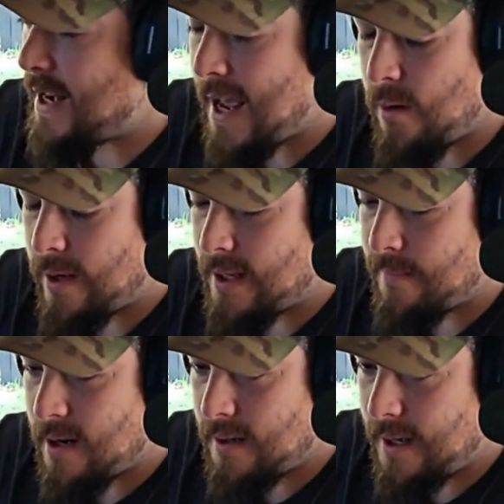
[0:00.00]
and how we
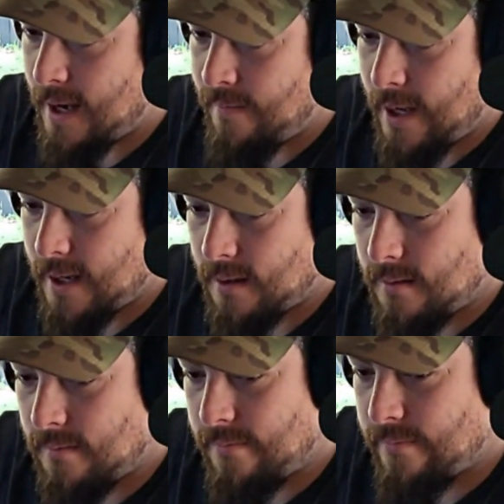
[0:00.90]
let America get invaded.
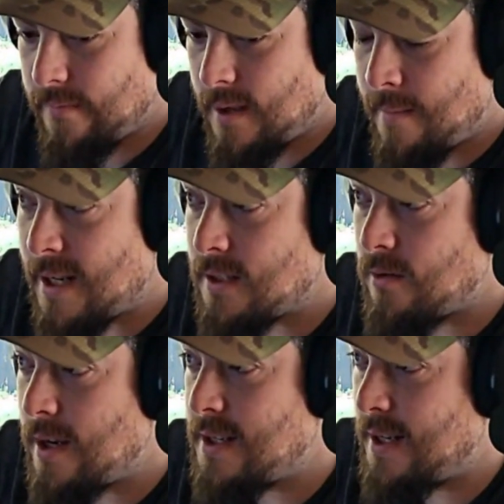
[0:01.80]
I mean, it's
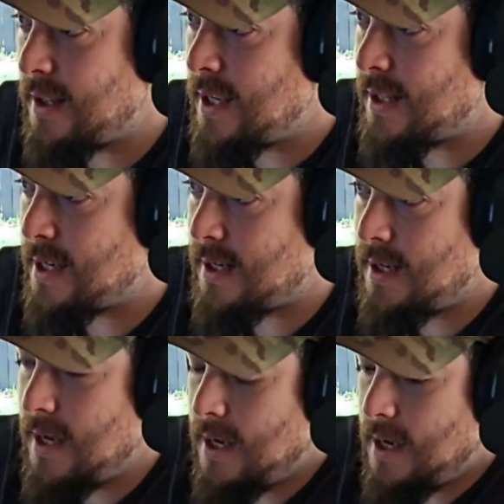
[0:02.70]
crazy to think that
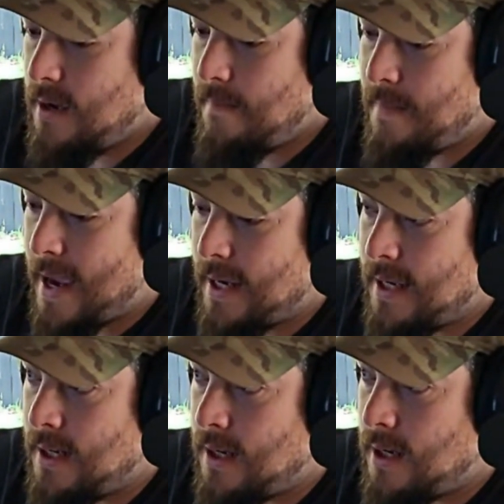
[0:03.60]
back
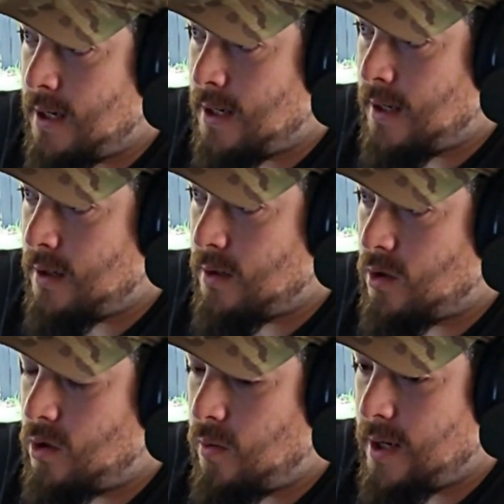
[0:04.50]
in
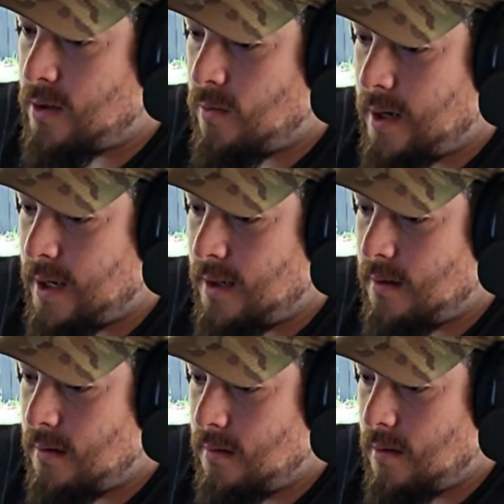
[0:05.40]

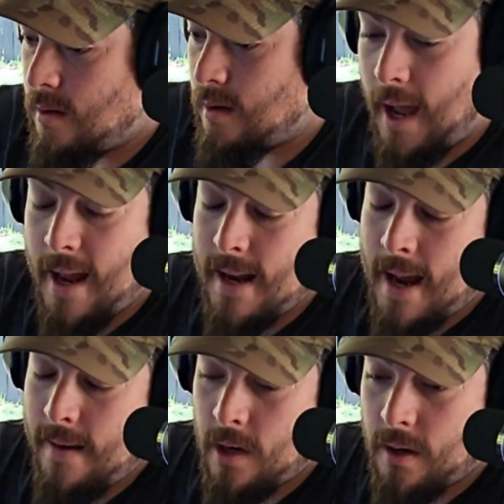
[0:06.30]
2020, or
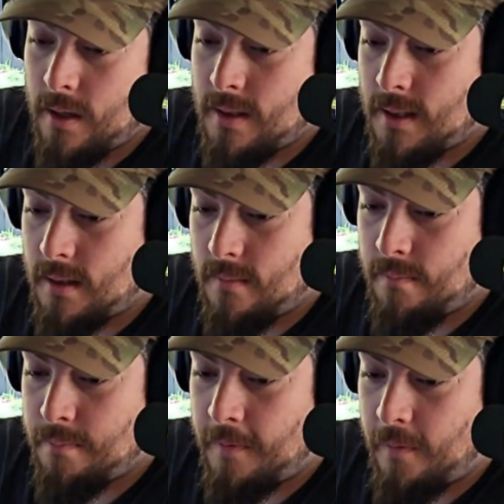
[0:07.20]
I'd even argue since
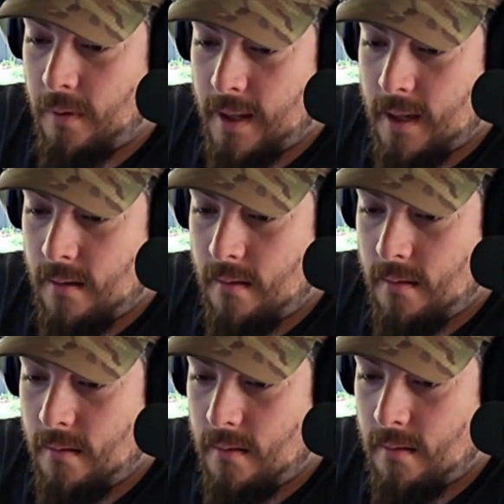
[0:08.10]
before then,
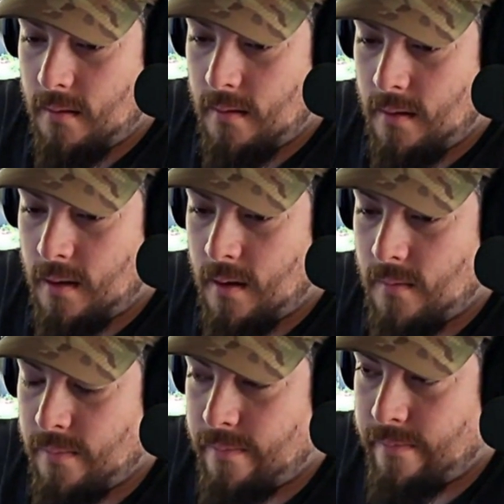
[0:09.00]
you
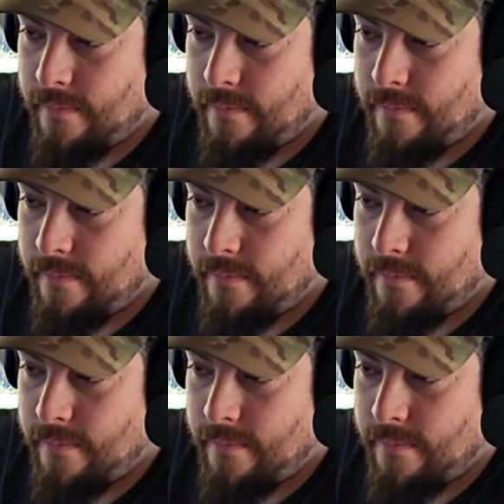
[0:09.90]
know,